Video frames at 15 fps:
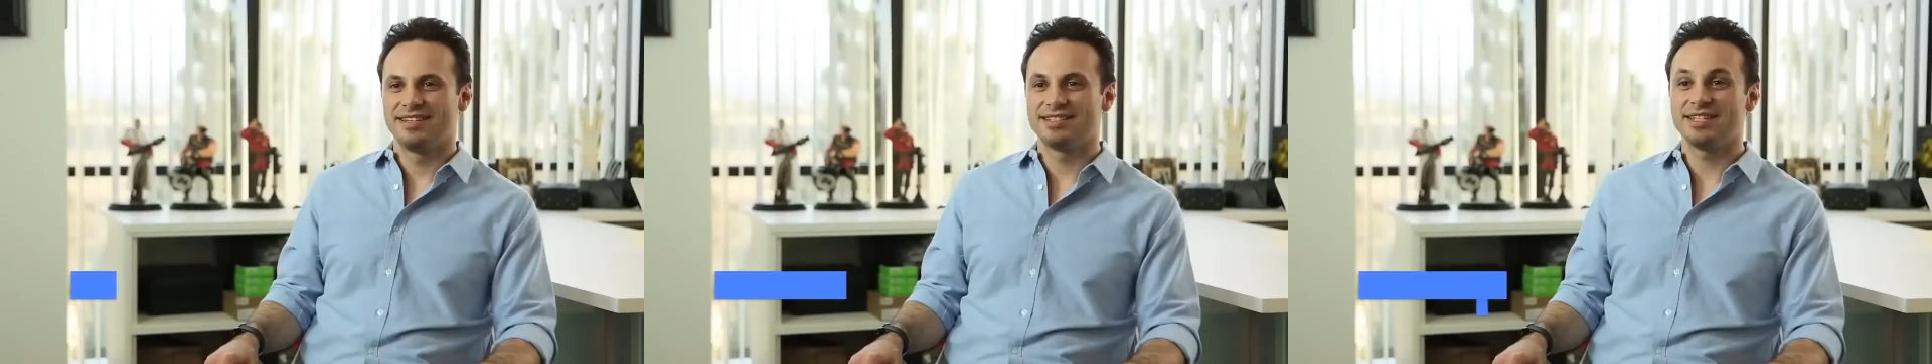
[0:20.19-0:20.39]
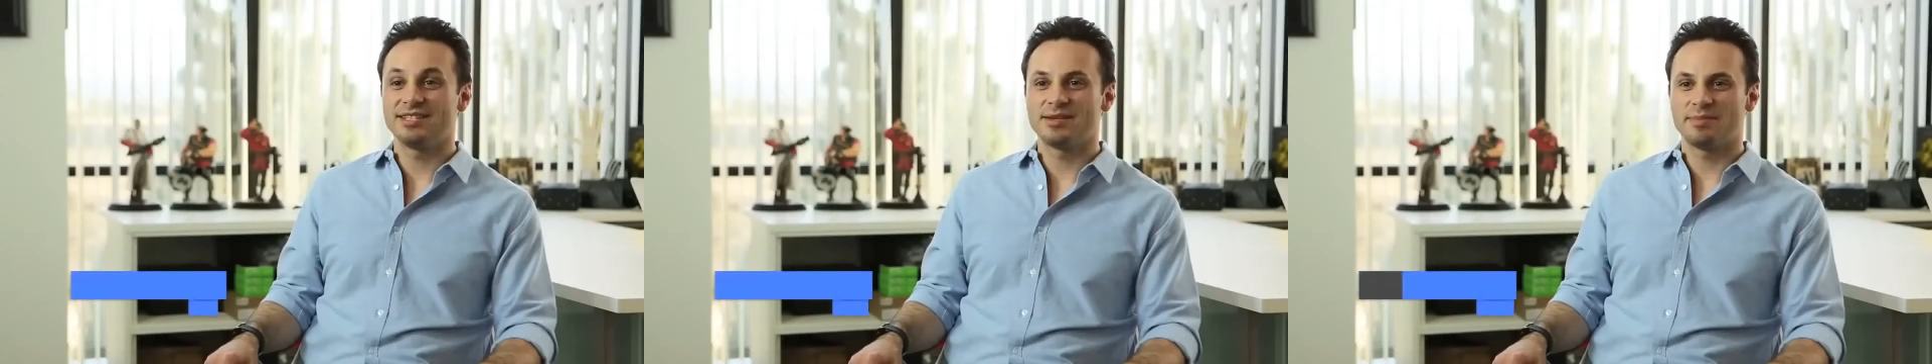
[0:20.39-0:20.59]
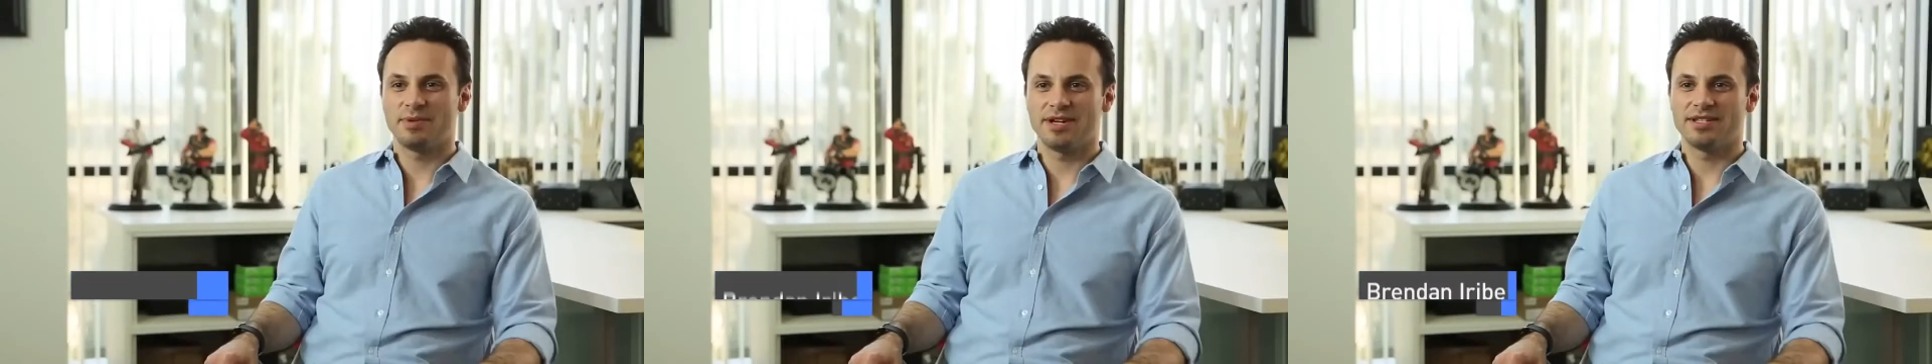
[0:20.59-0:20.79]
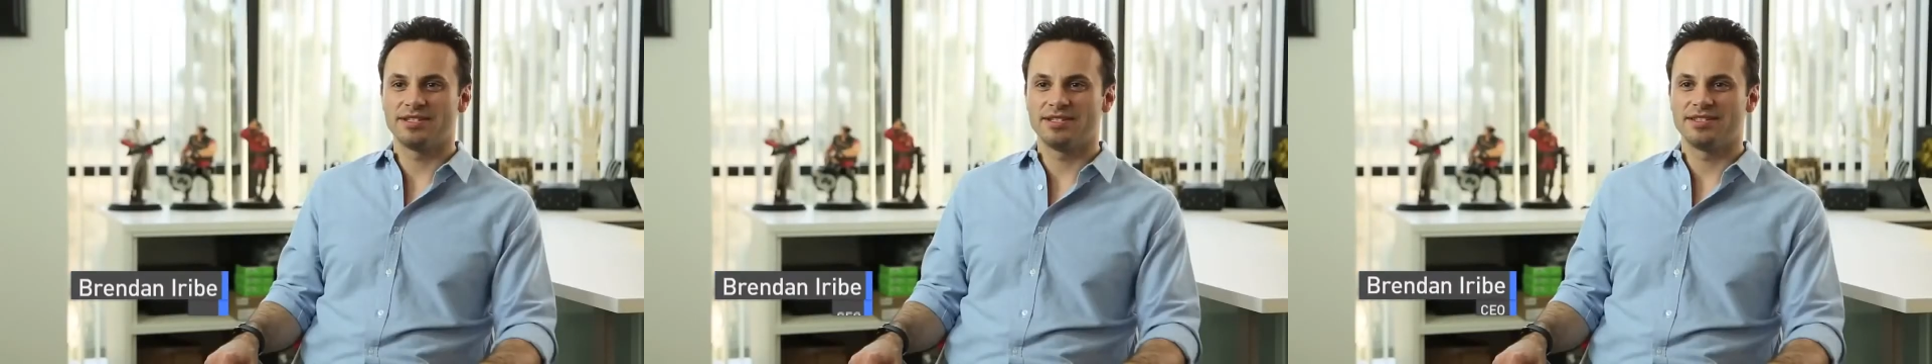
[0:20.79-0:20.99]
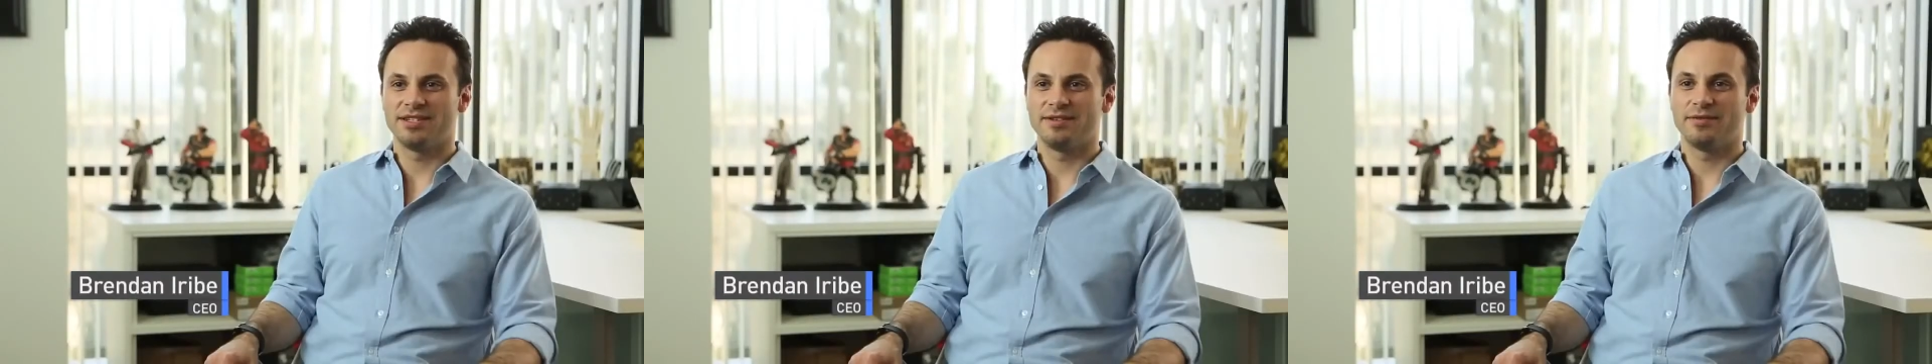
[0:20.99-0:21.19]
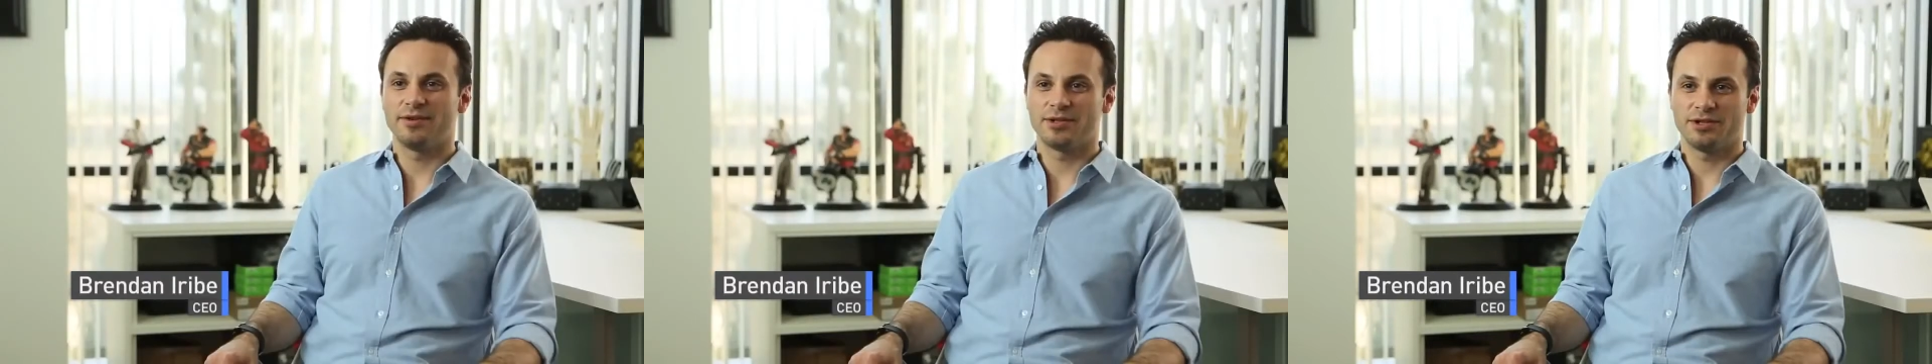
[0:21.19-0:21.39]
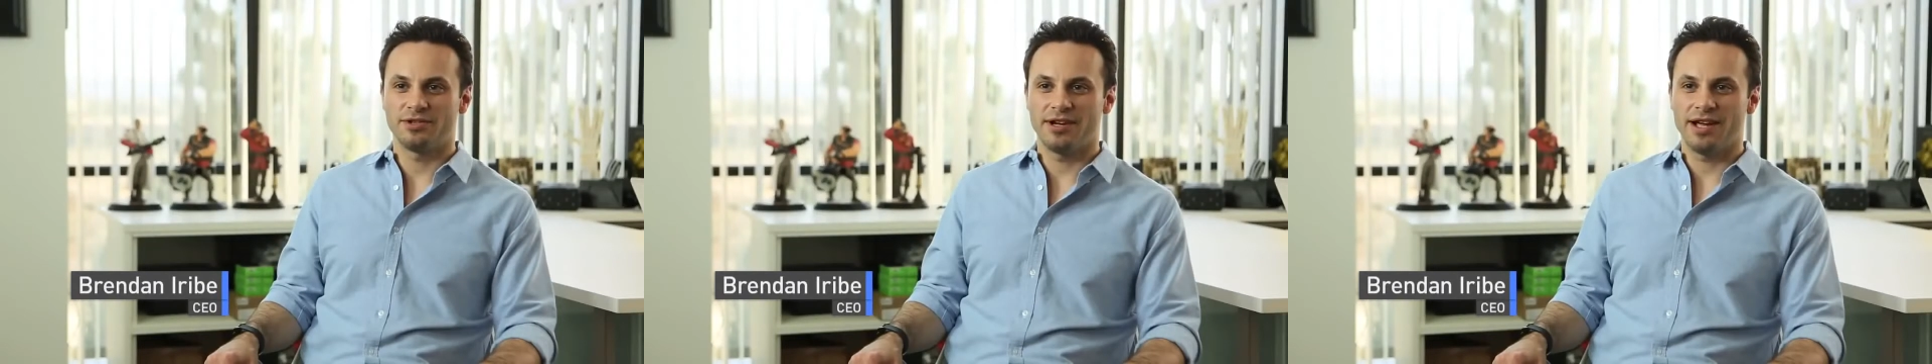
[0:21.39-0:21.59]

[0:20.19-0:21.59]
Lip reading: The sense of presence in virtual